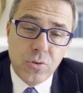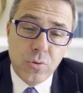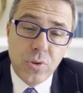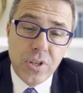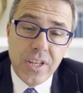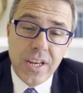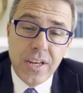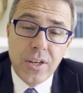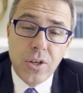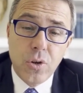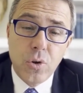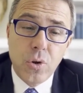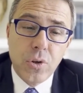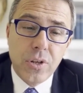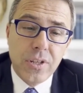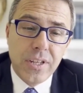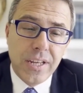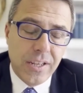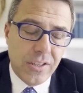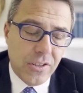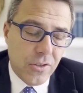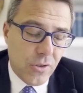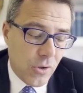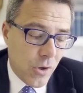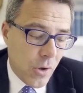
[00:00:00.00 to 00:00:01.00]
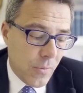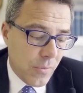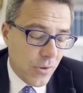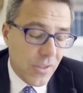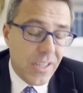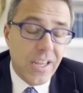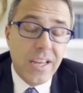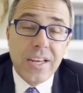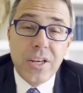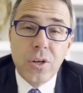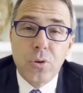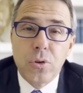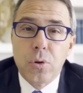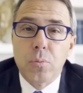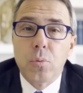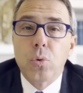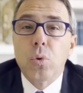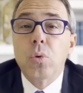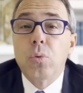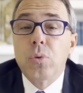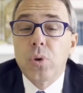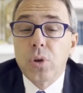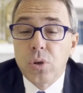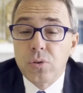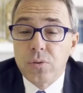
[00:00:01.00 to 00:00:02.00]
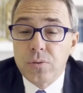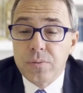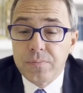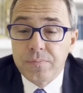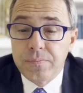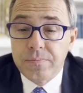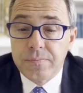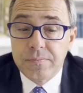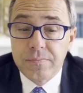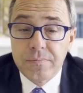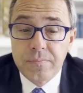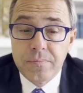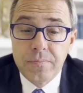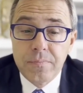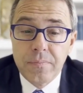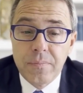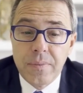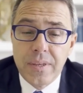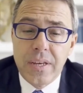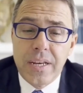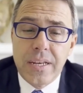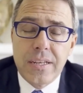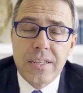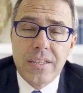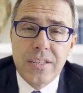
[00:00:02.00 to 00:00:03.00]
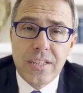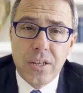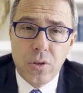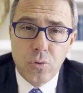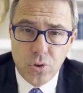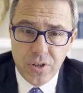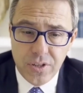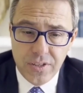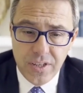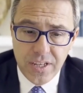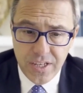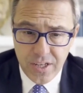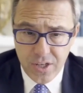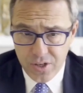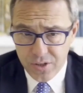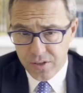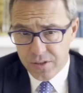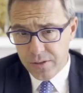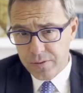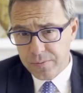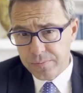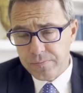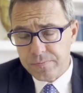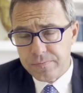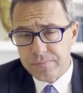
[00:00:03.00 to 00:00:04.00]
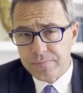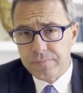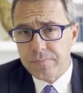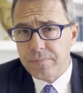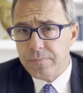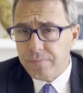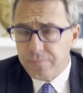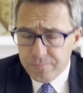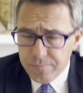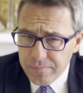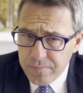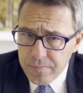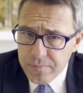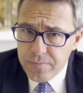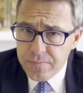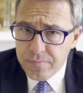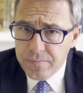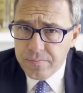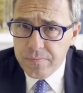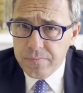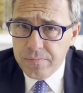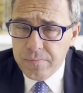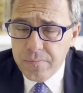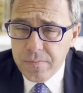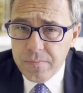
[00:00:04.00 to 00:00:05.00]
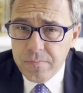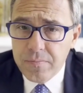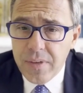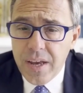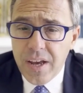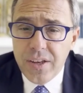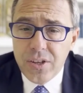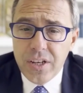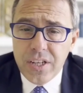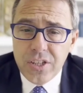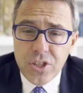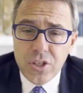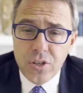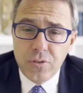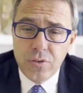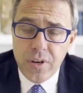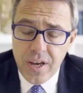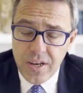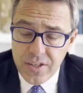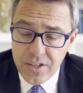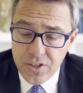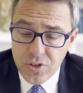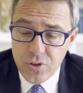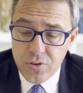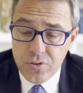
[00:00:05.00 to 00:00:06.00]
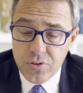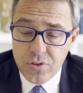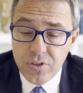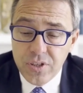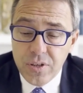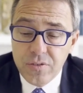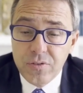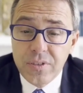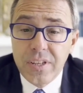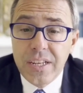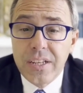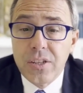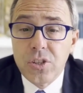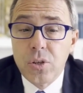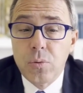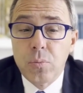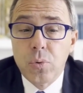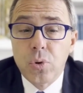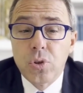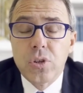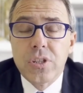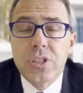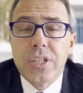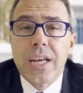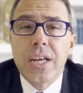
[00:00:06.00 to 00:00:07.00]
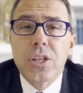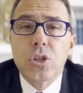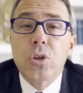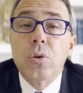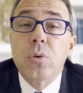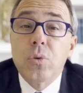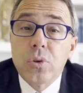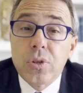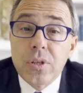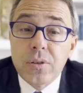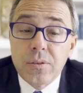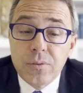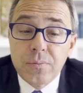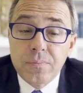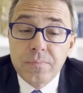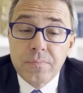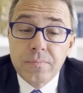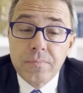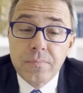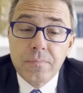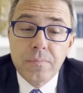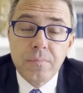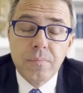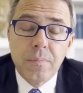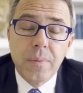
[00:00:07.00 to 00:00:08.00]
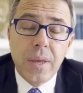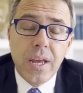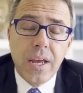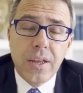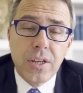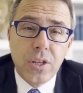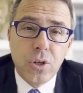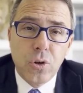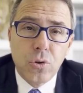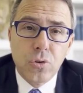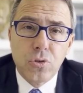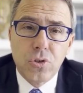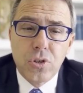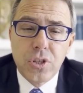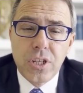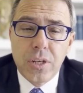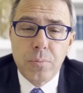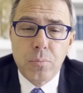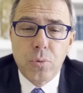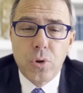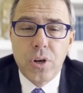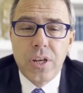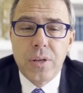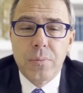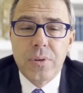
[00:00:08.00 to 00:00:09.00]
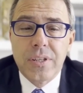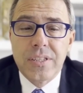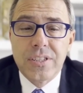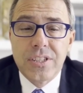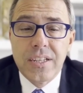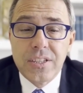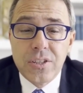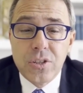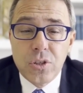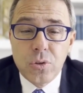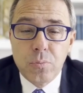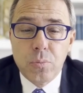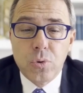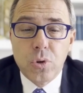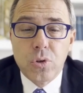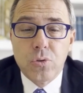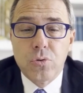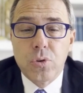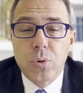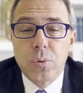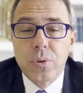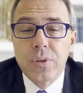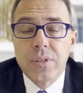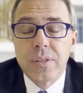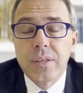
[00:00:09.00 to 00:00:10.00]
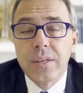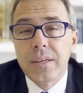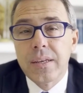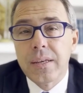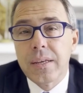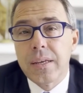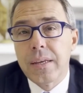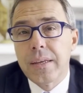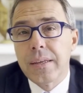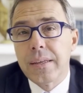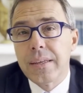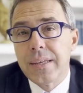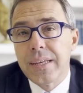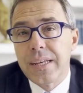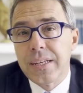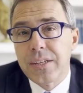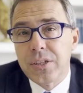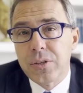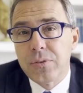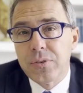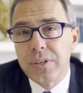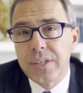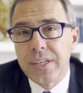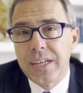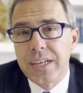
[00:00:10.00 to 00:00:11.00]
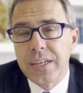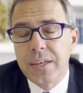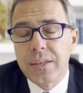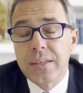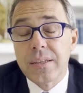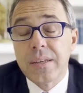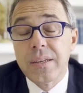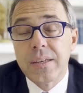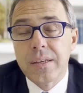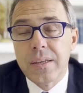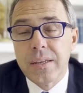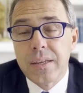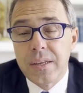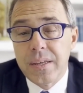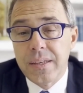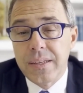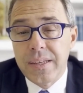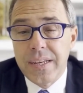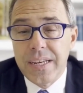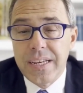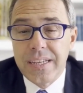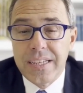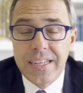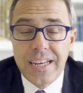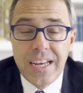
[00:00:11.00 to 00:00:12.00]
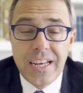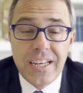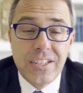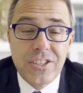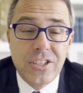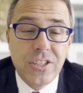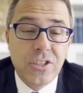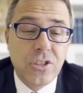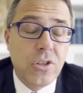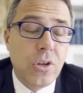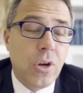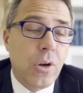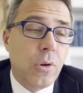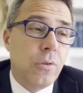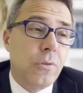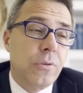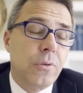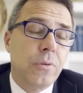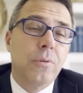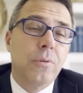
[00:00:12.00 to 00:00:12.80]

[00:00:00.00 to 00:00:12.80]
we can contest to obtain a removal. Let's see what they are. Violation of Article 3 of the Interpol Statute. Article 3 prohibits Interpol from intervening in cases of